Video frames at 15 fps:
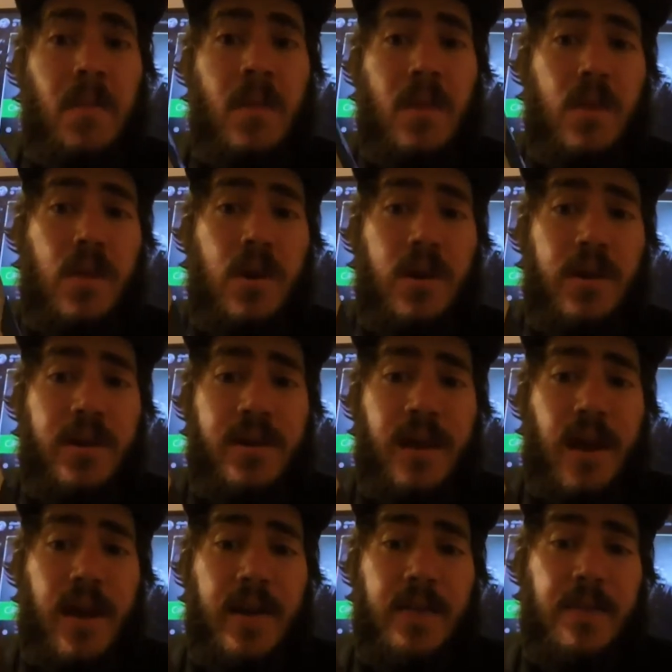their
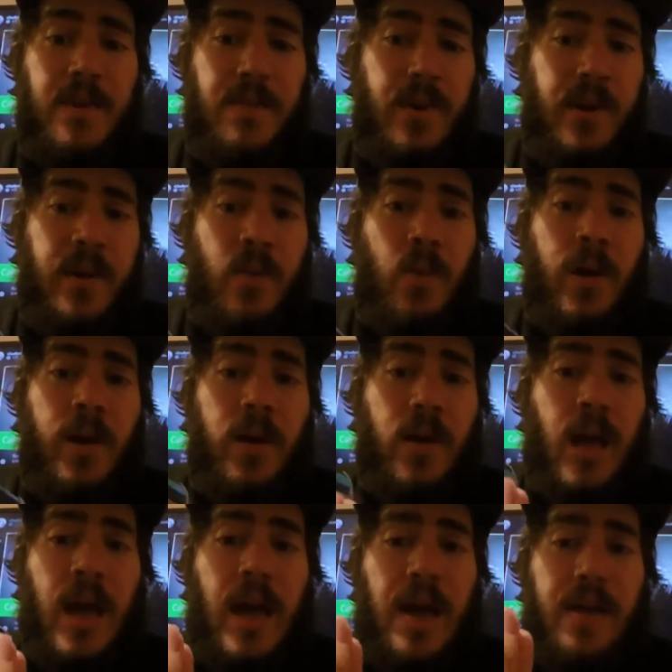design has been pretty
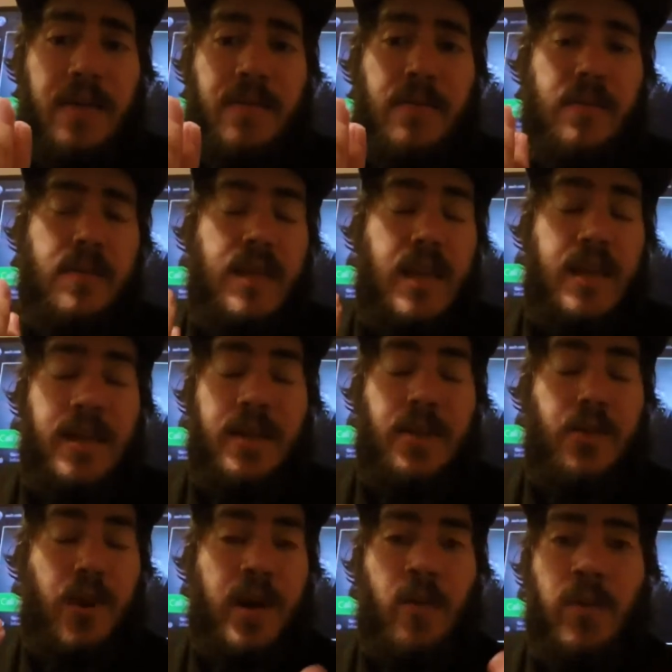well. They did
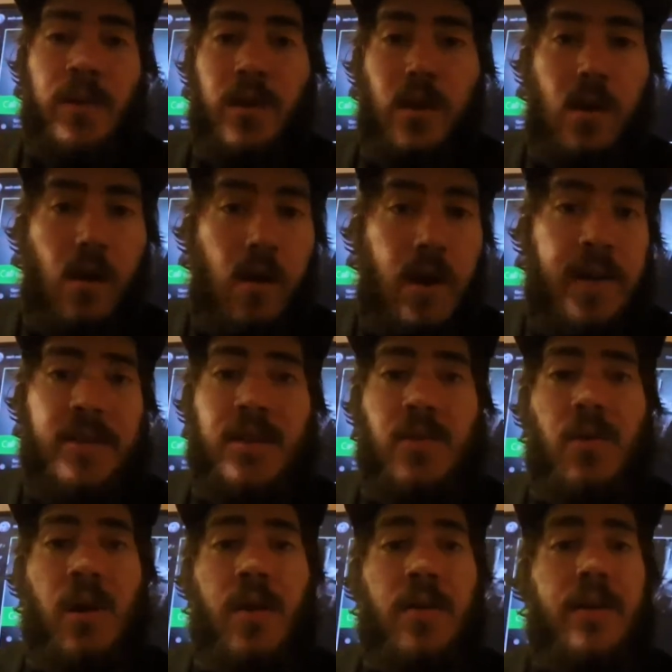great with the
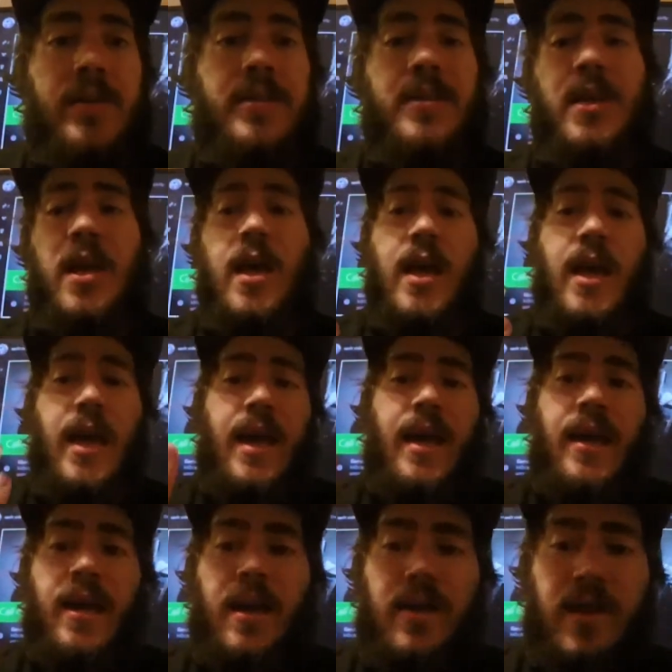RX200s,
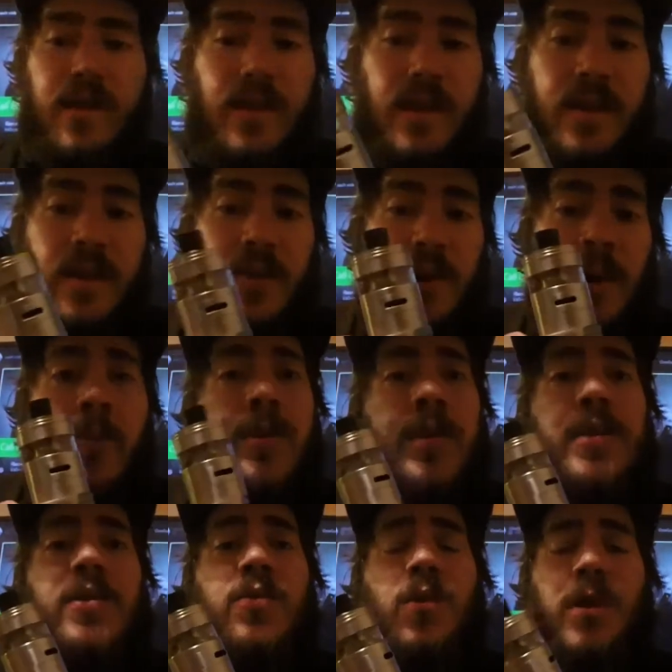and I think they did great with
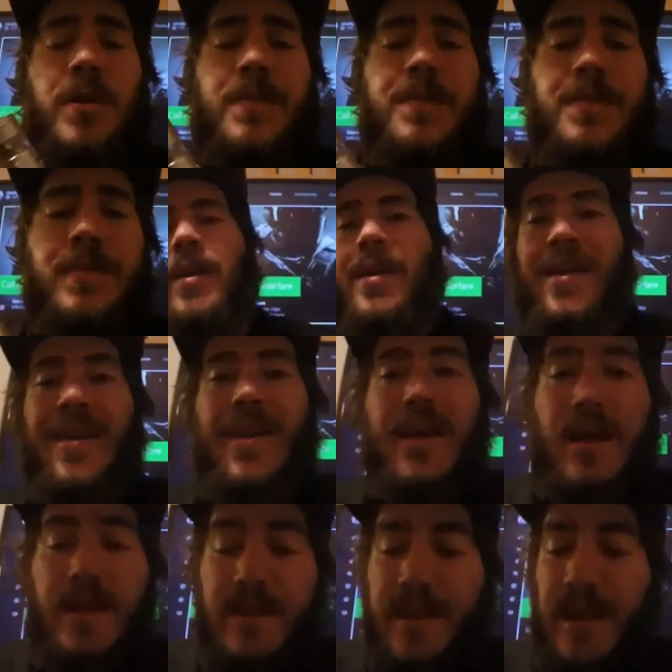this one.
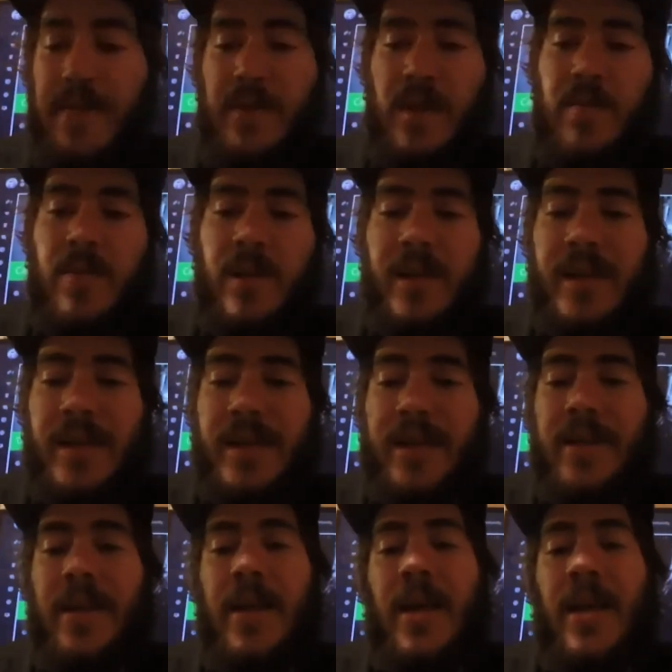It's heavy, but
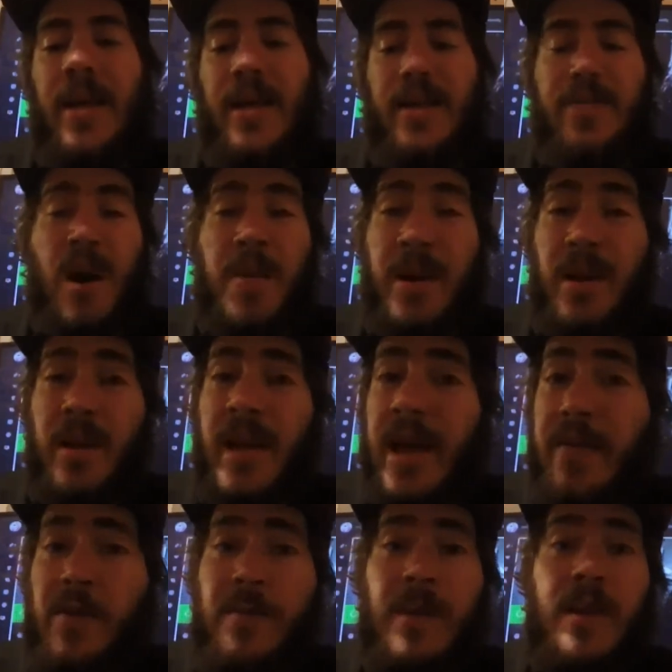again, it's primarily
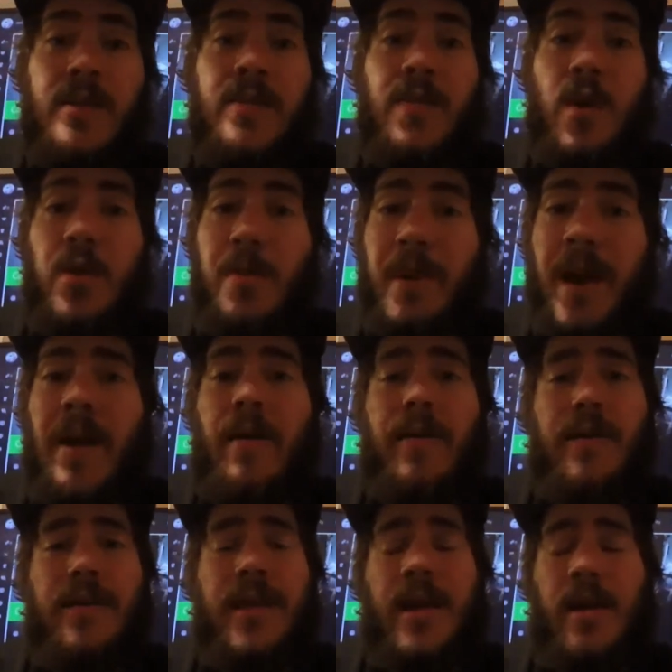heavy because of all the
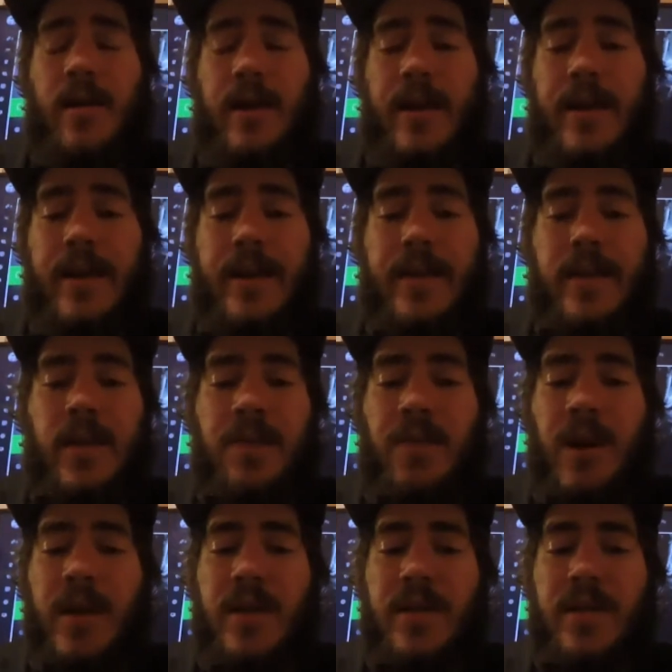batteries that are in it. The
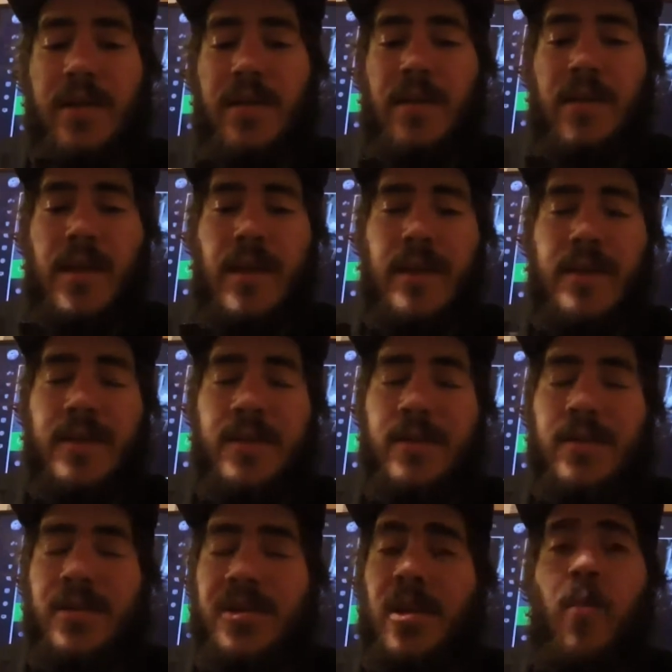device is
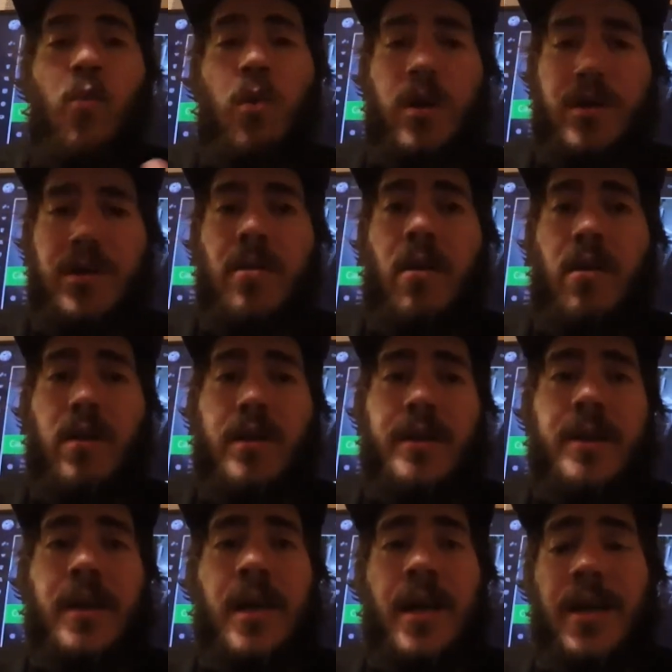somewhat
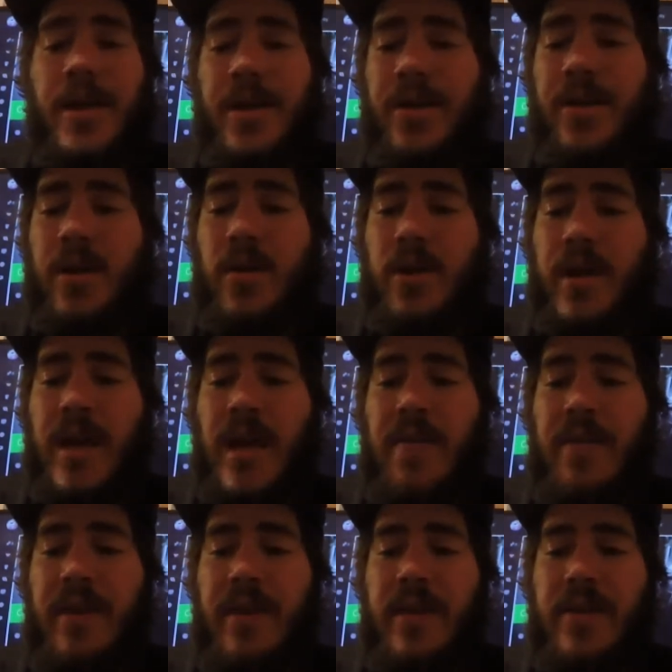solid, you know, and
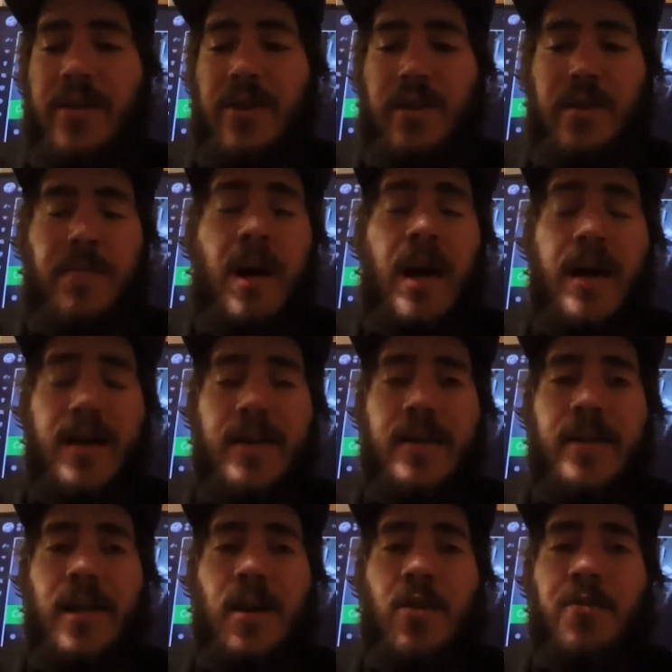heavy just by
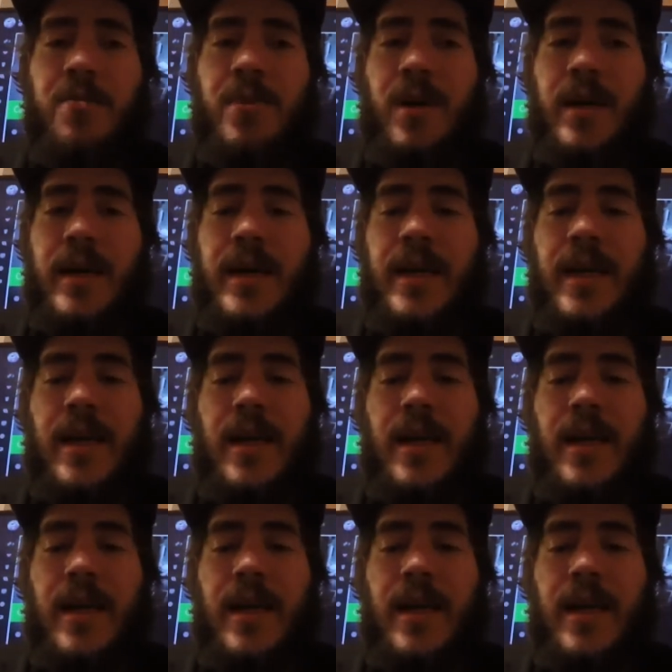itself, but